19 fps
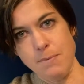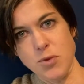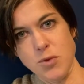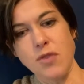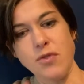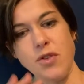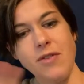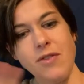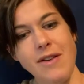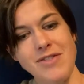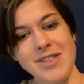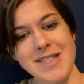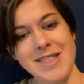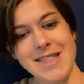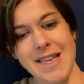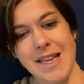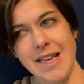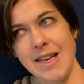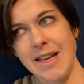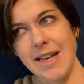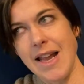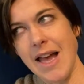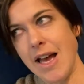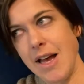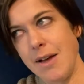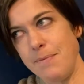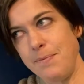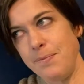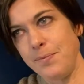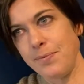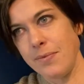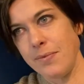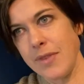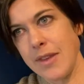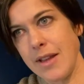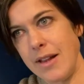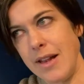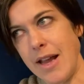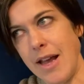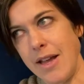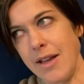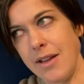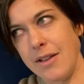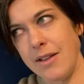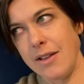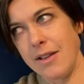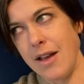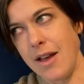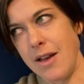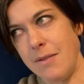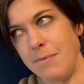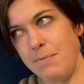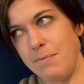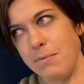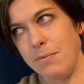So if you've ever seen like a